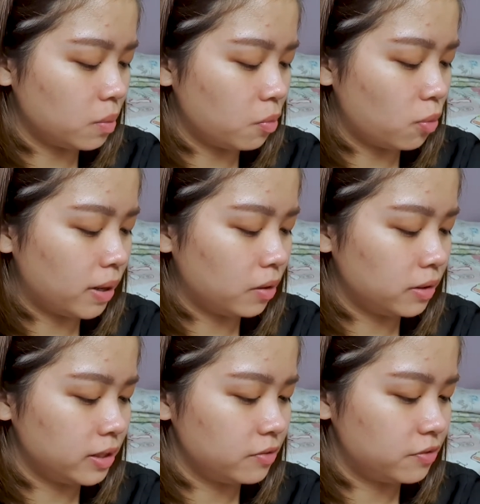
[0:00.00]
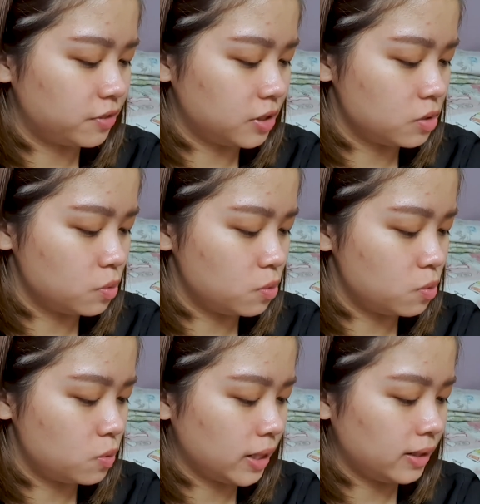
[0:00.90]
mobile lid first. Ooh,
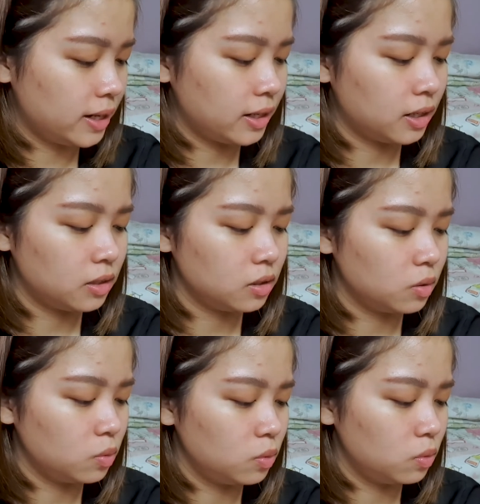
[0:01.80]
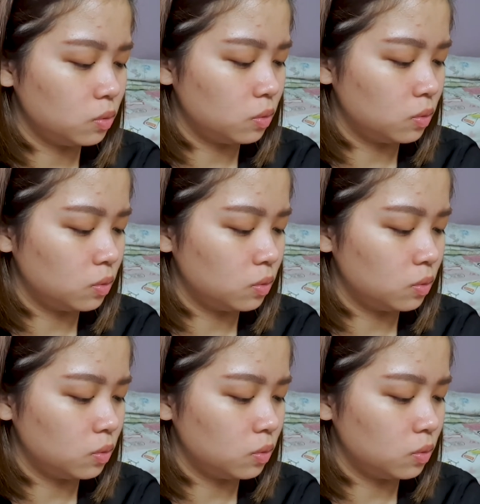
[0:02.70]
look at that color. Ooh.